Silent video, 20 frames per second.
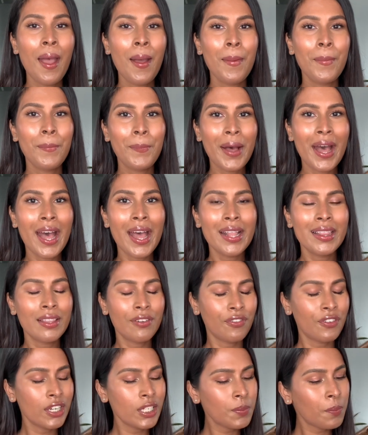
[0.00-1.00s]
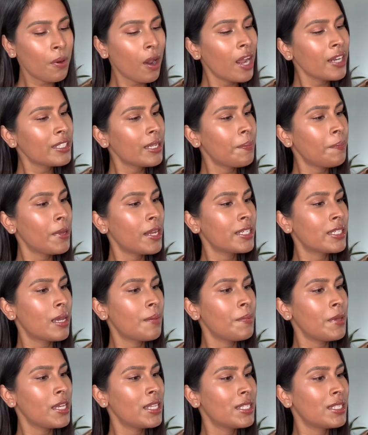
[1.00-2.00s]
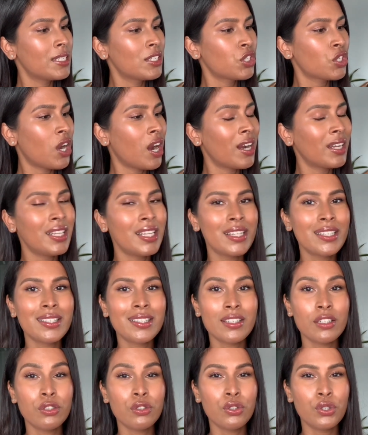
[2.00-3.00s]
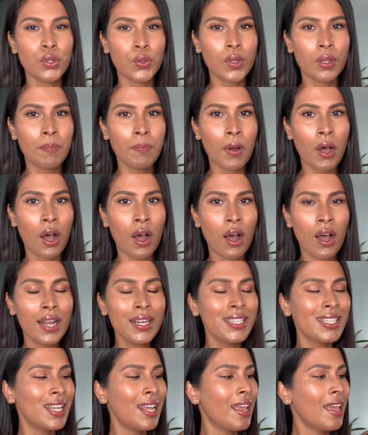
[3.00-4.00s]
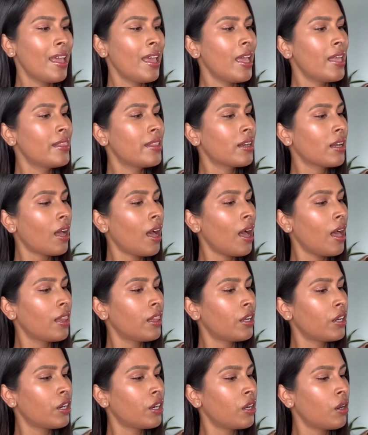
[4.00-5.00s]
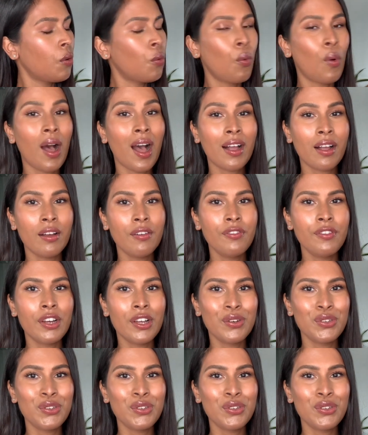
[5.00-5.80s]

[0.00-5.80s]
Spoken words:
but the first product I picked up is Charlotte's Jewel Pot in the color Walk of No